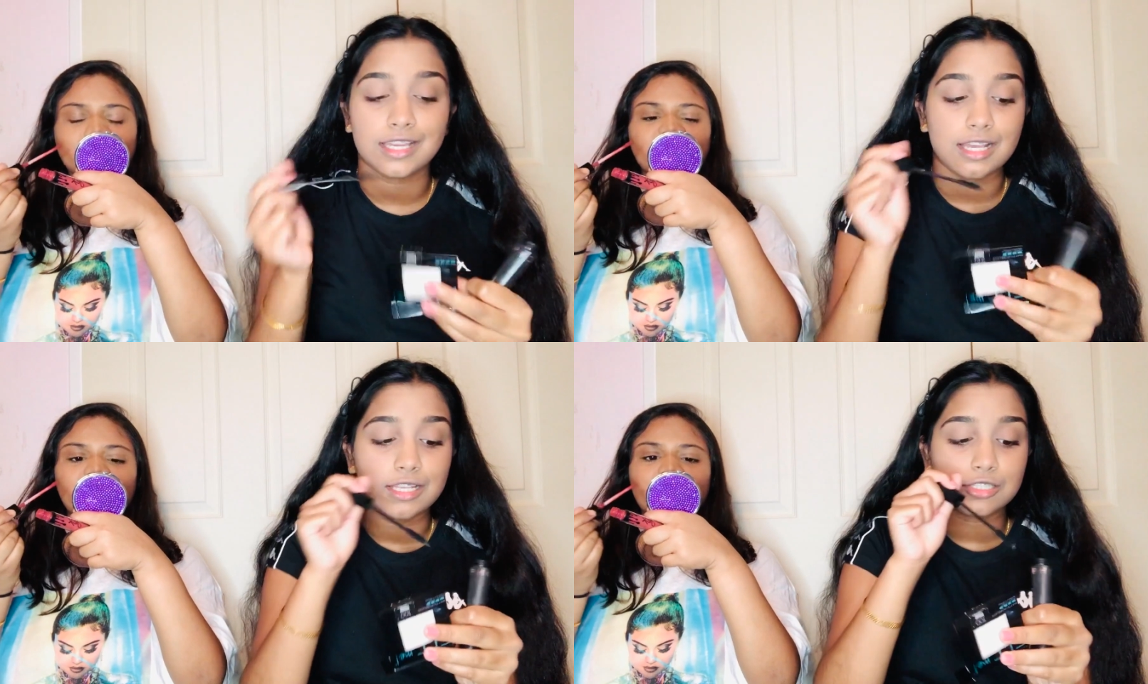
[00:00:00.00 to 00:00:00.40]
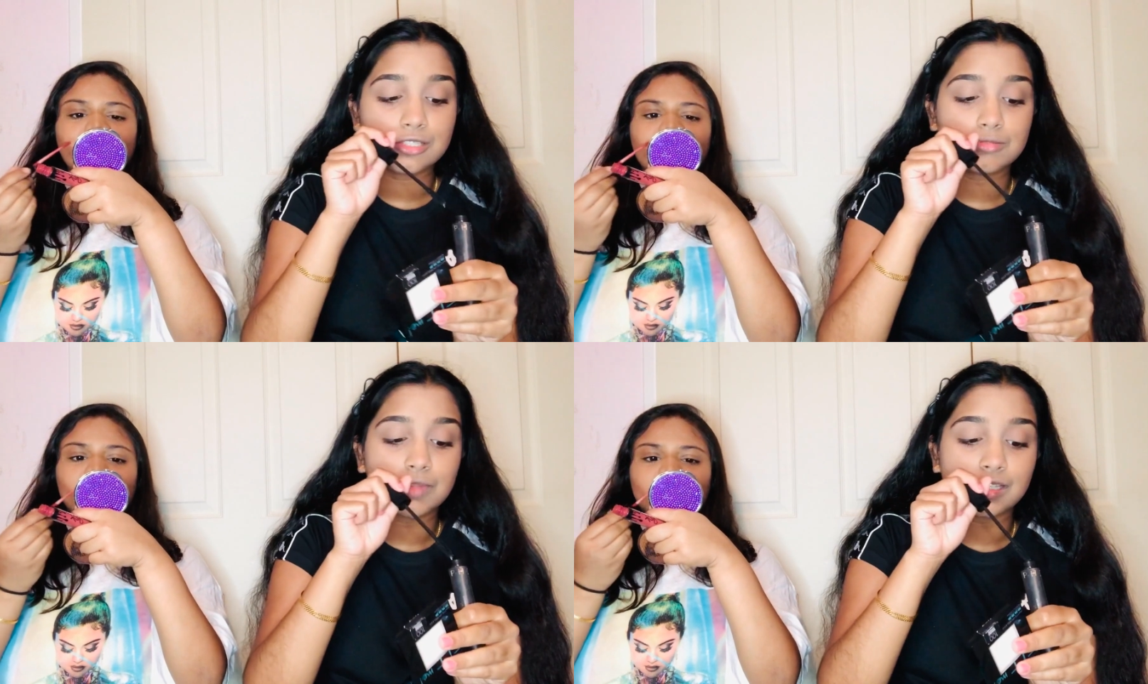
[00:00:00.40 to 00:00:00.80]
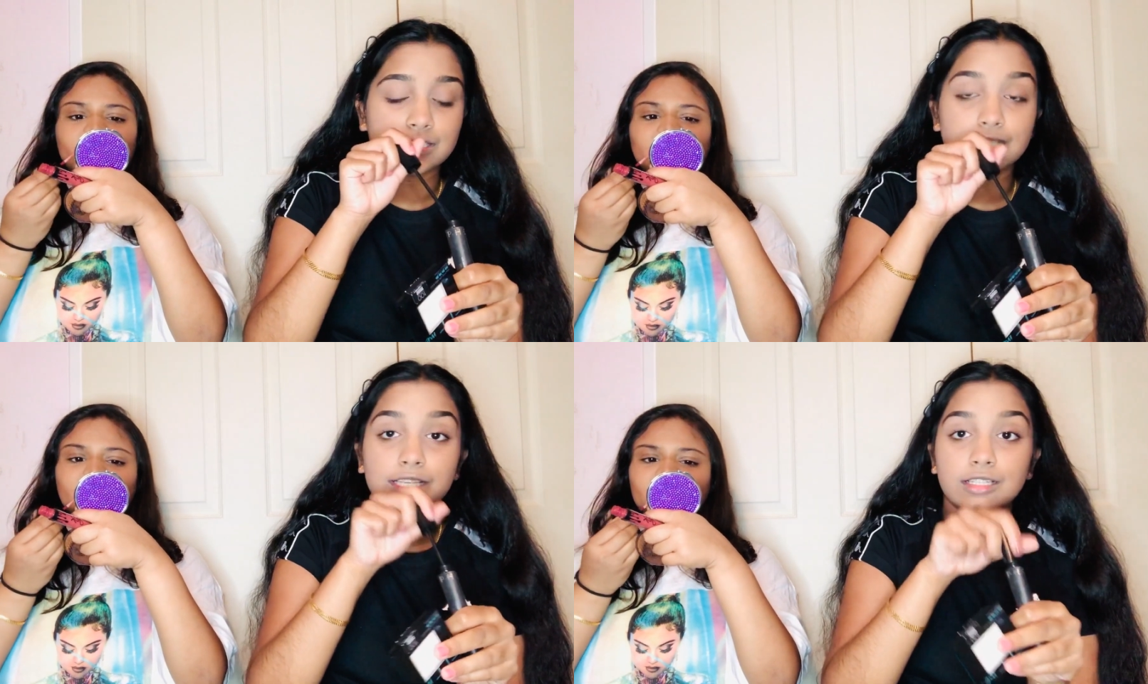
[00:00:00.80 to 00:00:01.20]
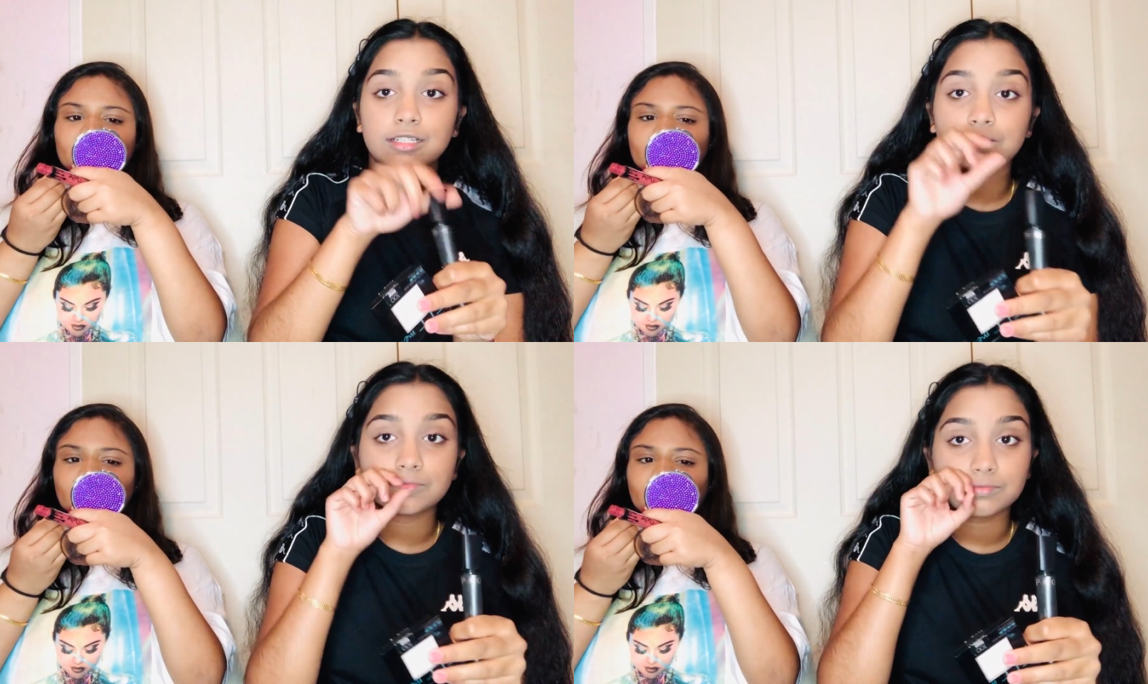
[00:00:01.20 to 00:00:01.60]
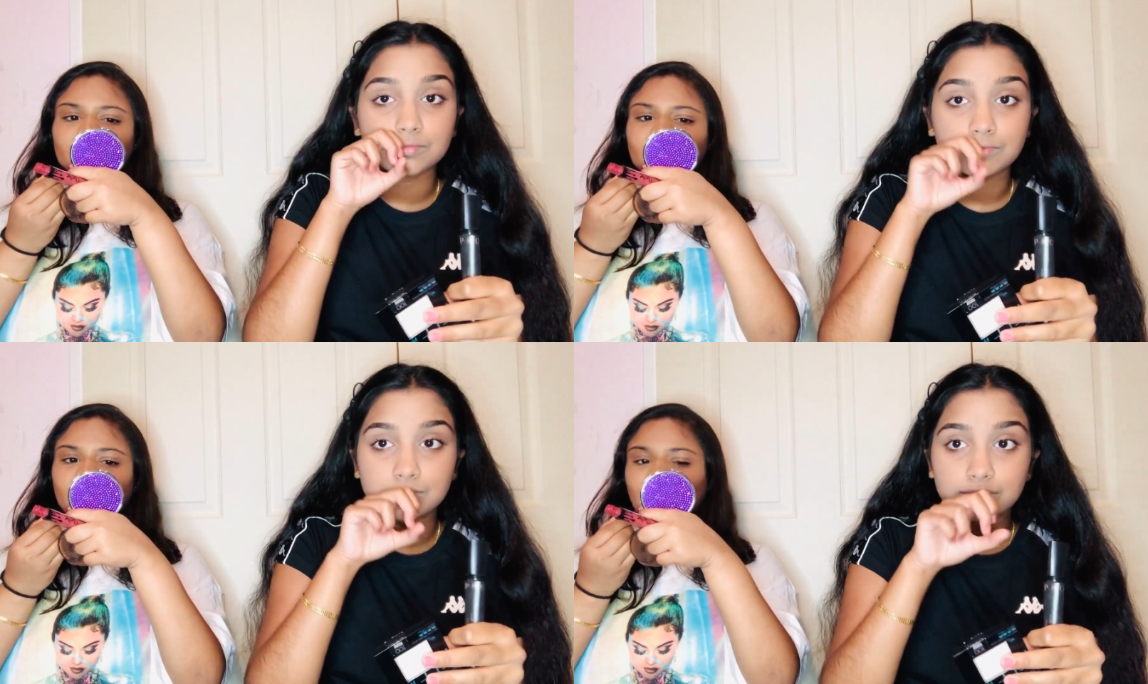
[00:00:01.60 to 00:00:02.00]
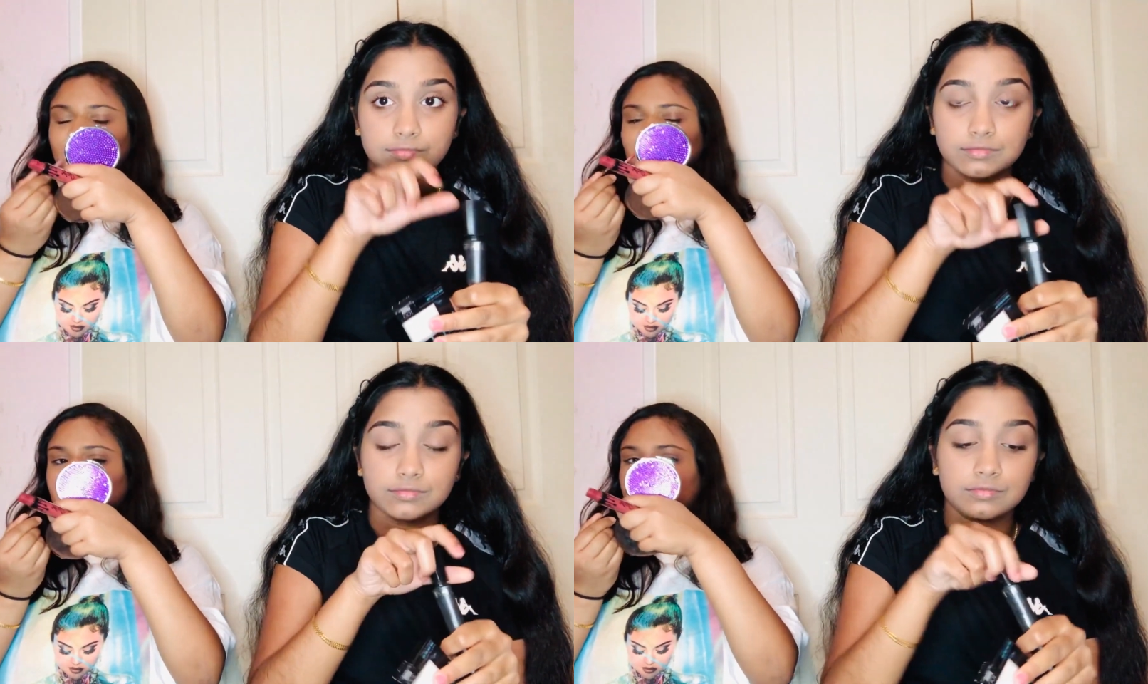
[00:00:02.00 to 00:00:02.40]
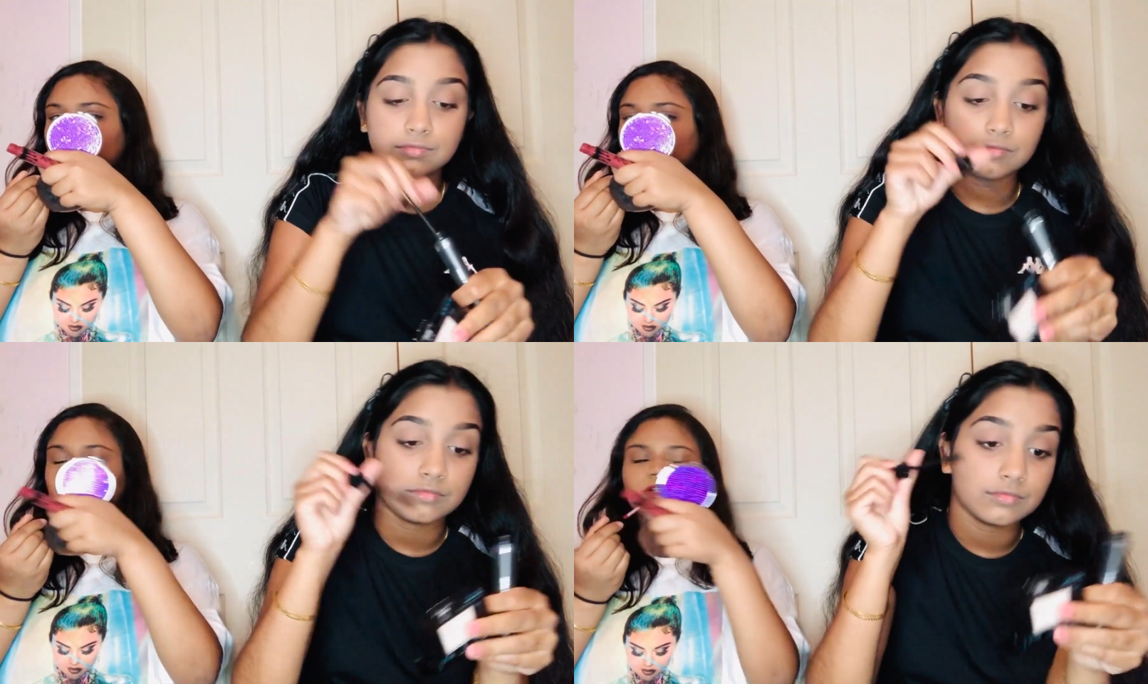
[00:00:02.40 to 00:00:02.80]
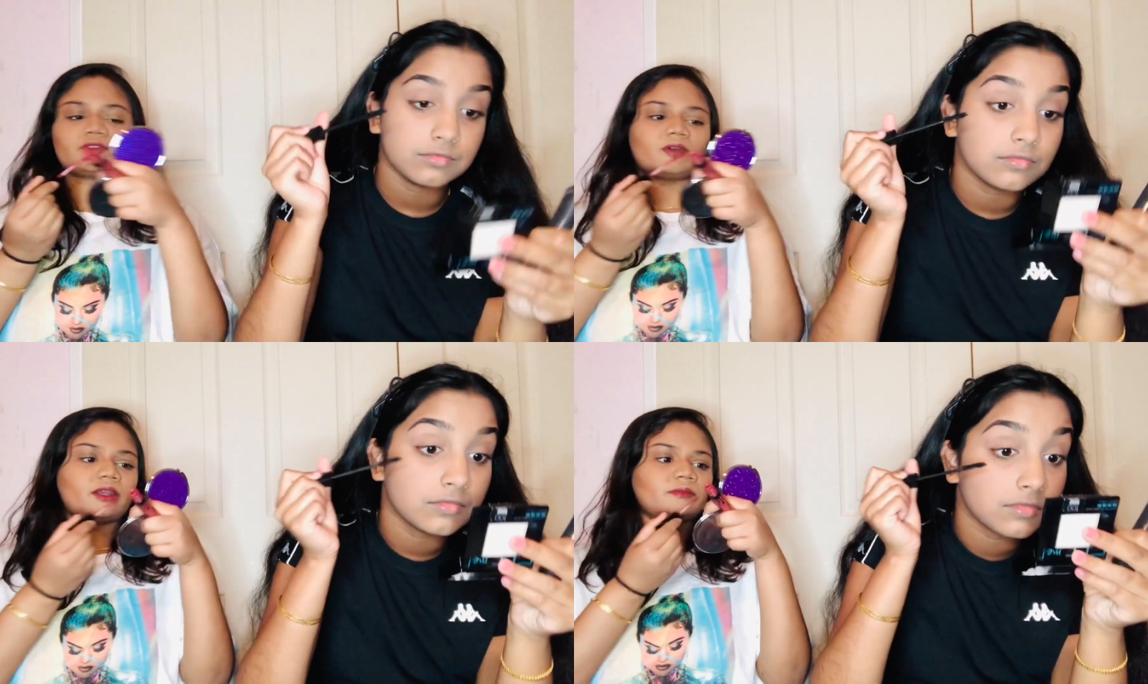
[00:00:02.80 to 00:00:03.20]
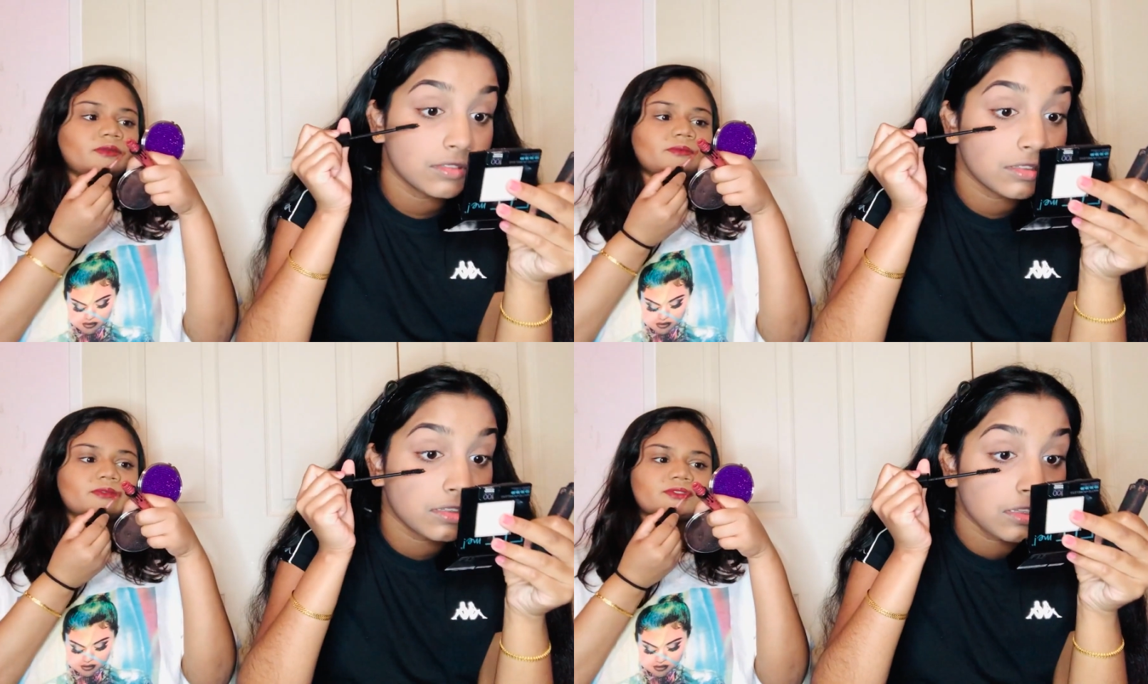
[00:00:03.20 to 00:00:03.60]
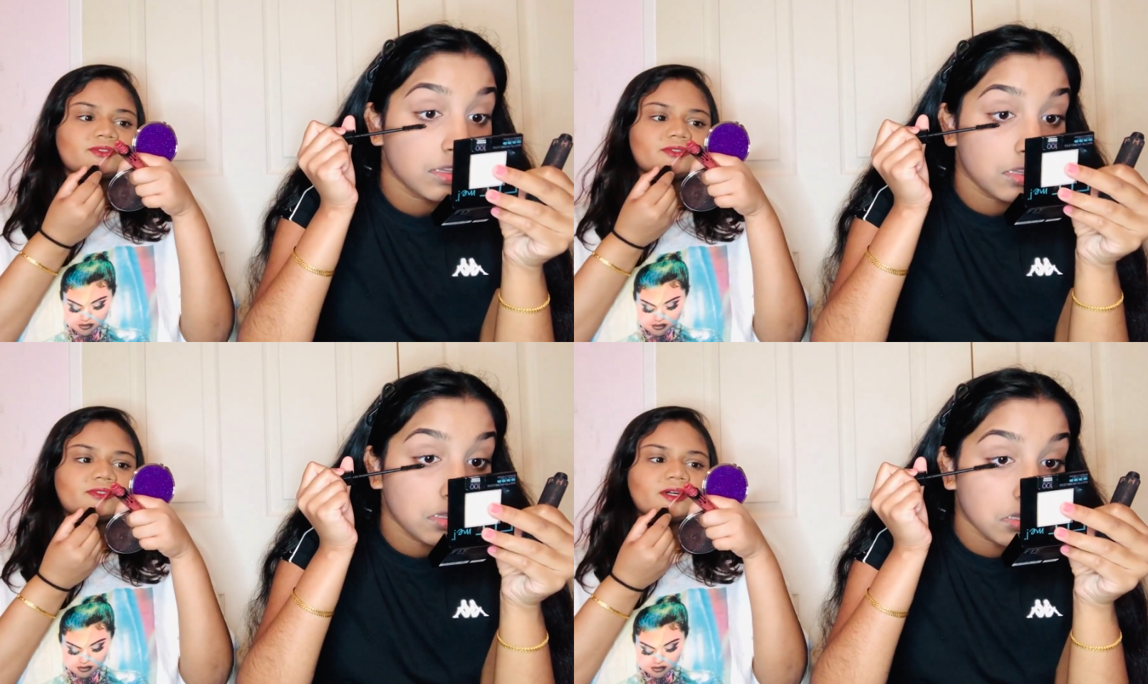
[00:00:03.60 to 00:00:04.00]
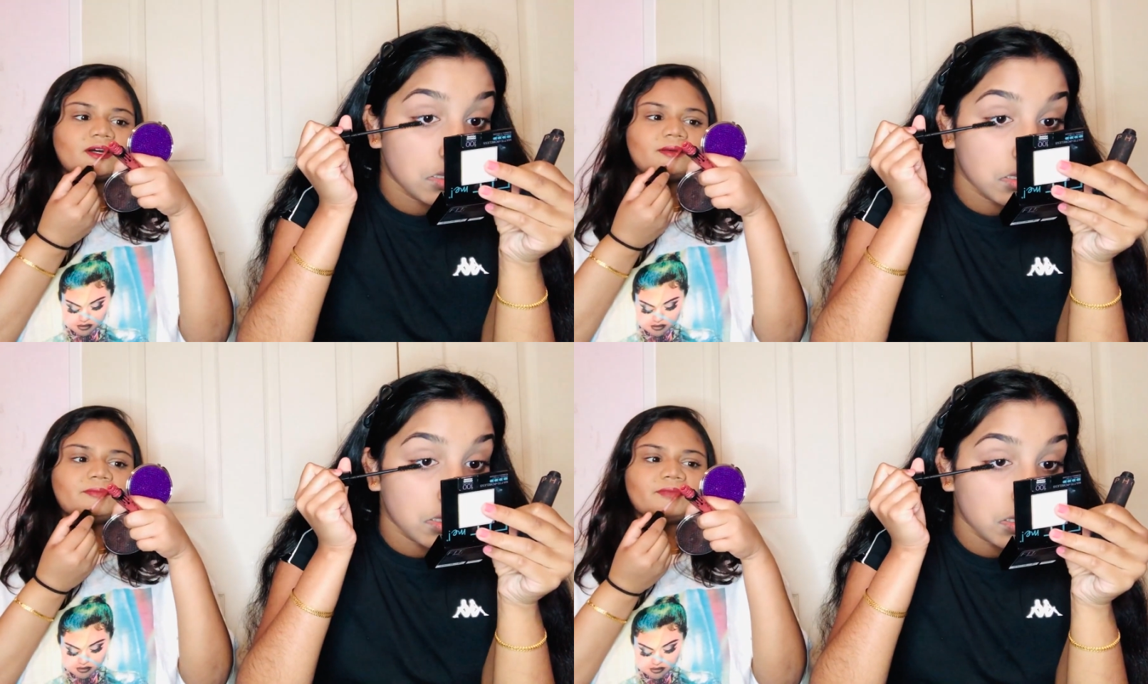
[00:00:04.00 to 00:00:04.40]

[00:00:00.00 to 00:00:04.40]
Speaker 1: Let me so be honest, I just watch
Speaker 2: I sometimes just watch random people's um,